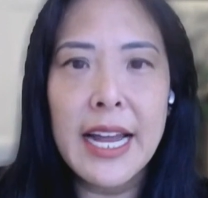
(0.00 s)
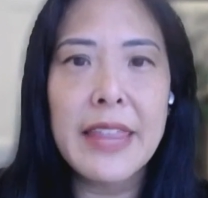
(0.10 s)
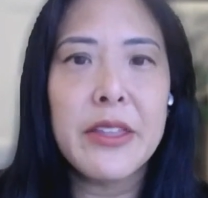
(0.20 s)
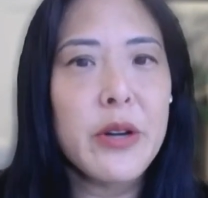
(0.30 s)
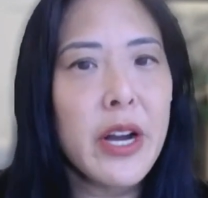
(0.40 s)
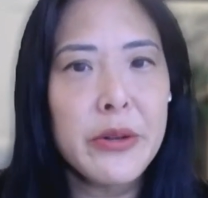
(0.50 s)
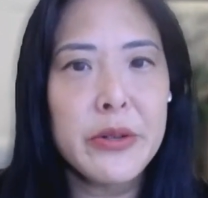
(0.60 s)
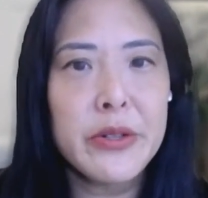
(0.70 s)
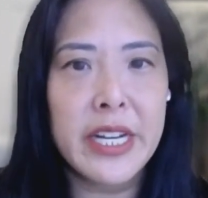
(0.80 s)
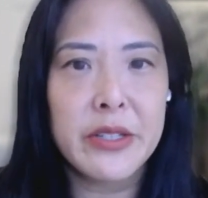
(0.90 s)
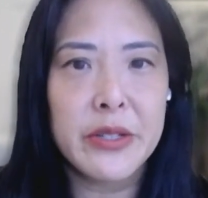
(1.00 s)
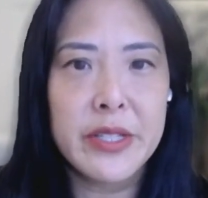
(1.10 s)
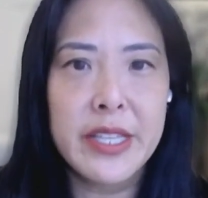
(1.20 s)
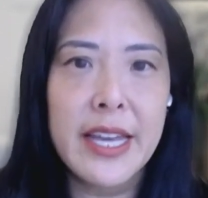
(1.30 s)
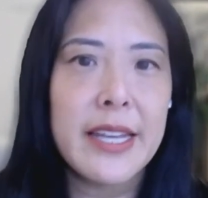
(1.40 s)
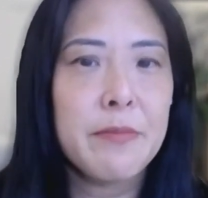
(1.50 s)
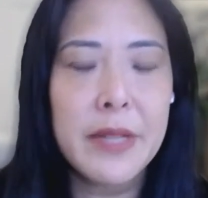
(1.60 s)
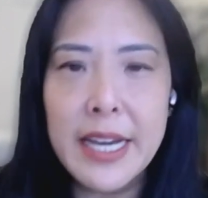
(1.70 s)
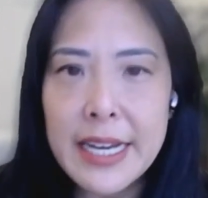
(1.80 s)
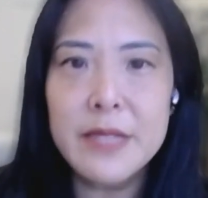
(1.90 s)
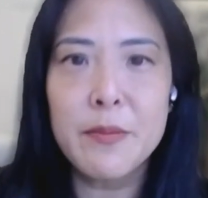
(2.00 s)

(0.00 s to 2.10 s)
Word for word: And there are other sectors that, because